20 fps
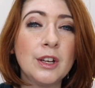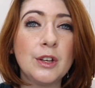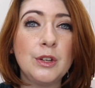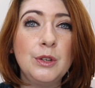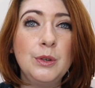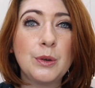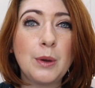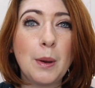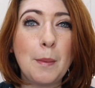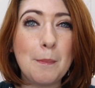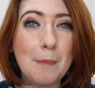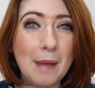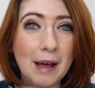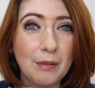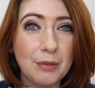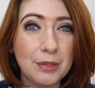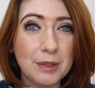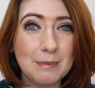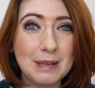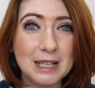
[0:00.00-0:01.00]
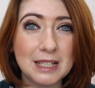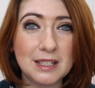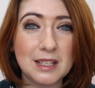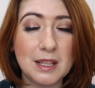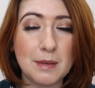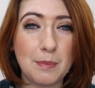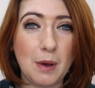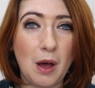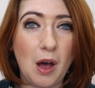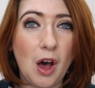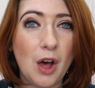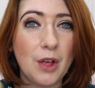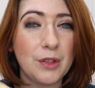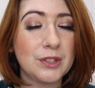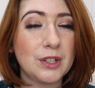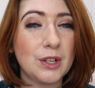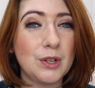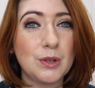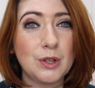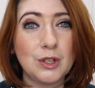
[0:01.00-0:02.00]
You can melt them into the
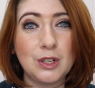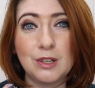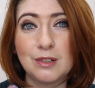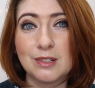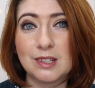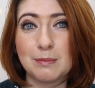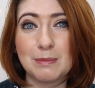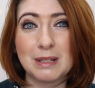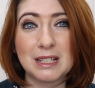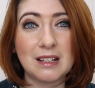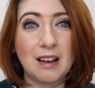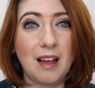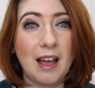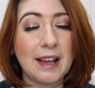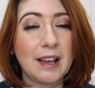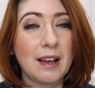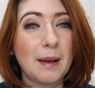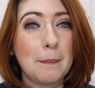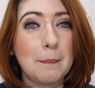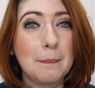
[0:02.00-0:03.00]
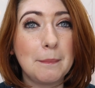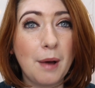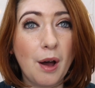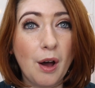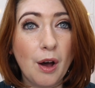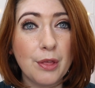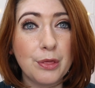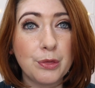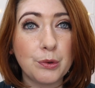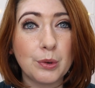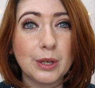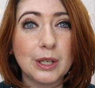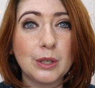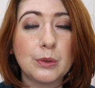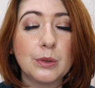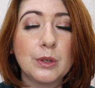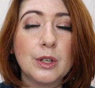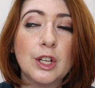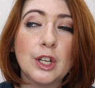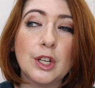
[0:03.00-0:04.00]
bath, so you can use them as like a bath
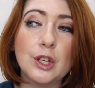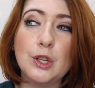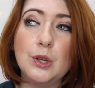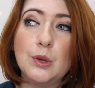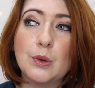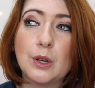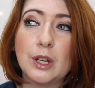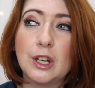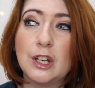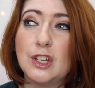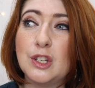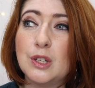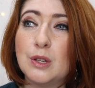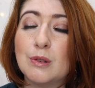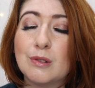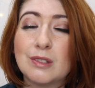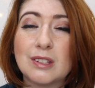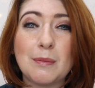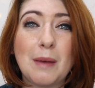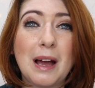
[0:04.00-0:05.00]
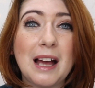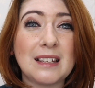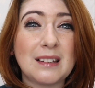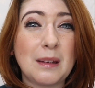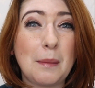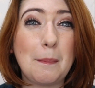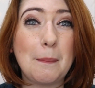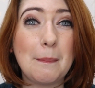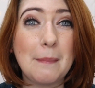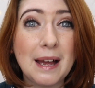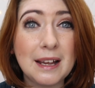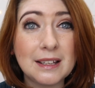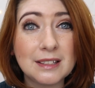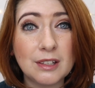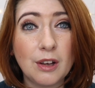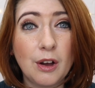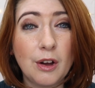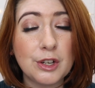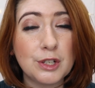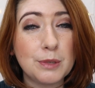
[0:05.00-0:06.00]
oil. You can use them as a
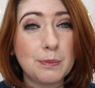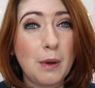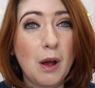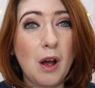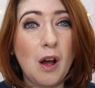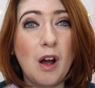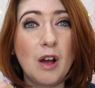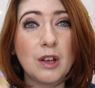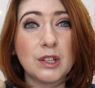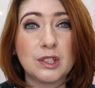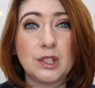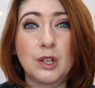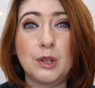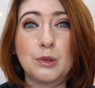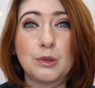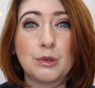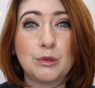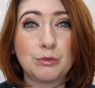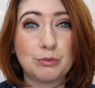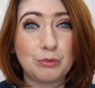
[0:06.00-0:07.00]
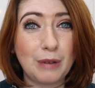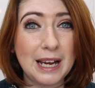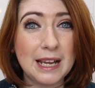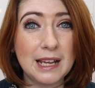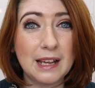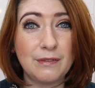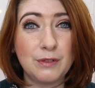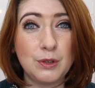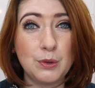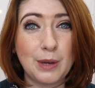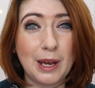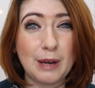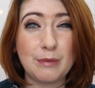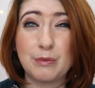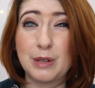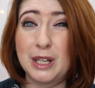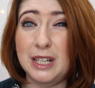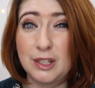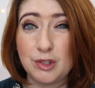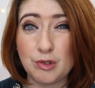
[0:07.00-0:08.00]
massage bar, so great if you get
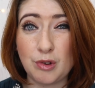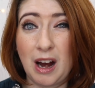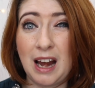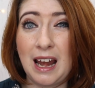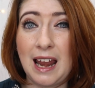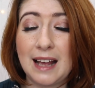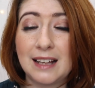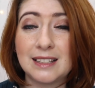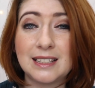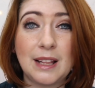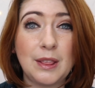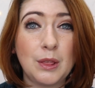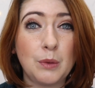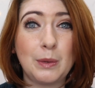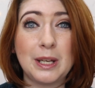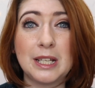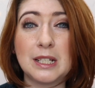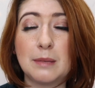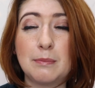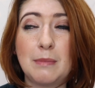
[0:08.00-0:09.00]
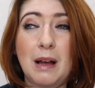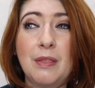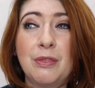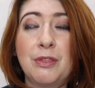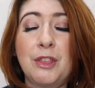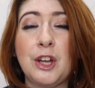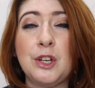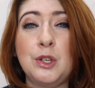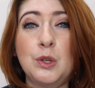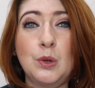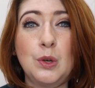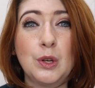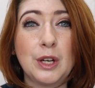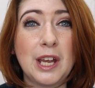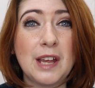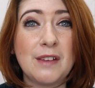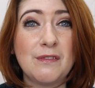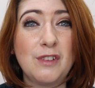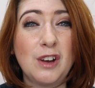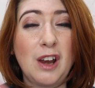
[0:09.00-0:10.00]
really dry legs in the winter month and you're
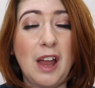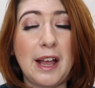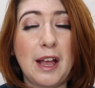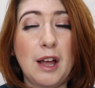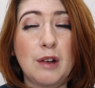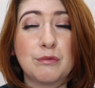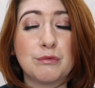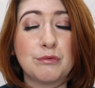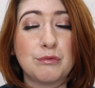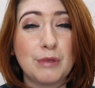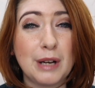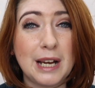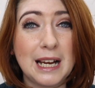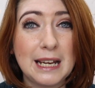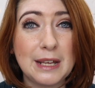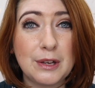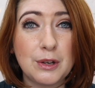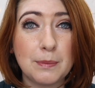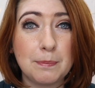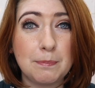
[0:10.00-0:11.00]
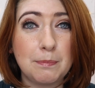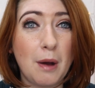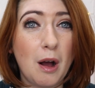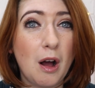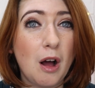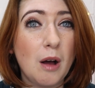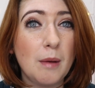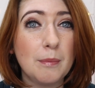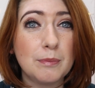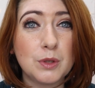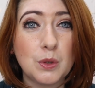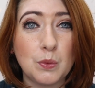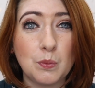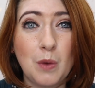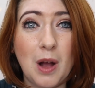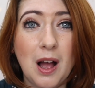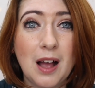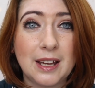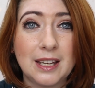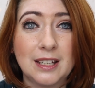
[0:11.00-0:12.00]
looking for like a really good balm to
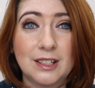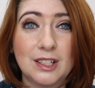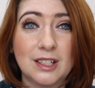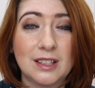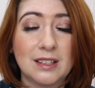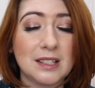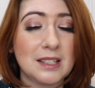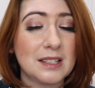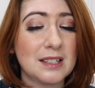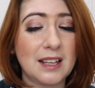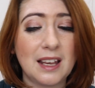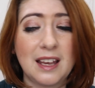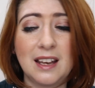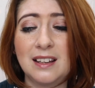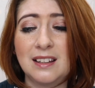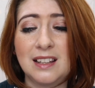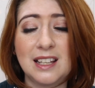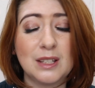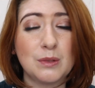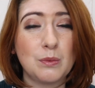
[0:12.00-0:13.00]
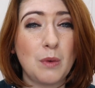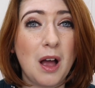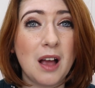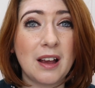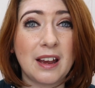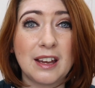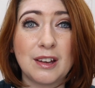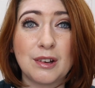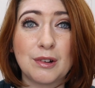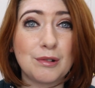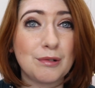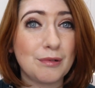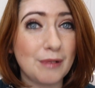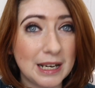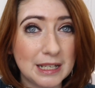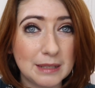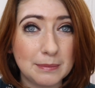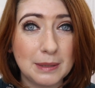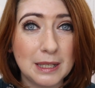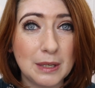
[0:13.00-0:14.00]
work into the skin. These work
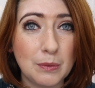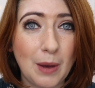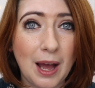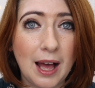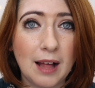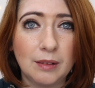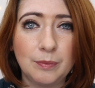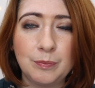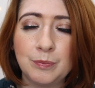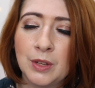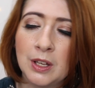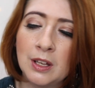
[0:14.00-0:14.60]
incredibly well.